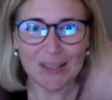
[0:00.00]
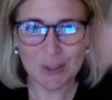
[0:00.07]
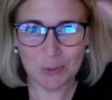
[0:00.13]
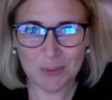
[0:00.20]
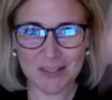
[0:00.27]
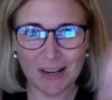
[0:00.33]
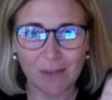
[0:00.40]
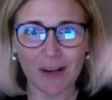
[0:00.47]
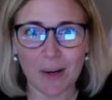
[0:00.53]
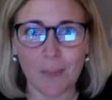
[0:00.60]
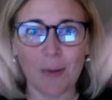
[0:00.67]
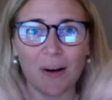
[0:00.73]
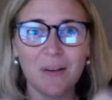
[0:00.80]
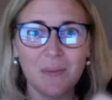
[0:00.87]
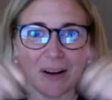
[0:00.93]
So we're down, right,
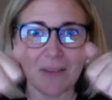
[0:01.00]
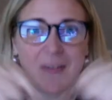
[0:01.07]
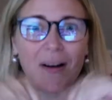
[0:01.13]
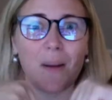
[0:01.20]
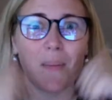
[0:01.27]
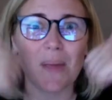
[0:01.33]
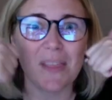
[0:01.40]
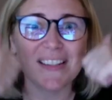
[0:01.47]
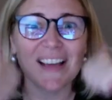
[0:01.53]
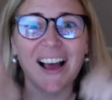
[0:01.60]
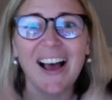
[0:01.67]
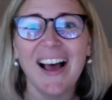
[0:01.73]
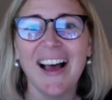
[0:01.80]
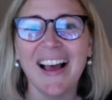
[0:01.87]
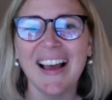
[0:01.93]
upright, and right, out, right, happy all the
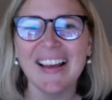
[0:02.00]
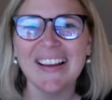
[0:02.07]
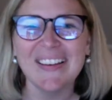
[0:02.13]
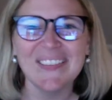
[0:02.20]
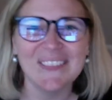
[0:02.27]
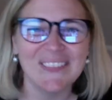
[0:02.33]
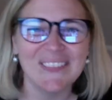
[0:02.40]
time.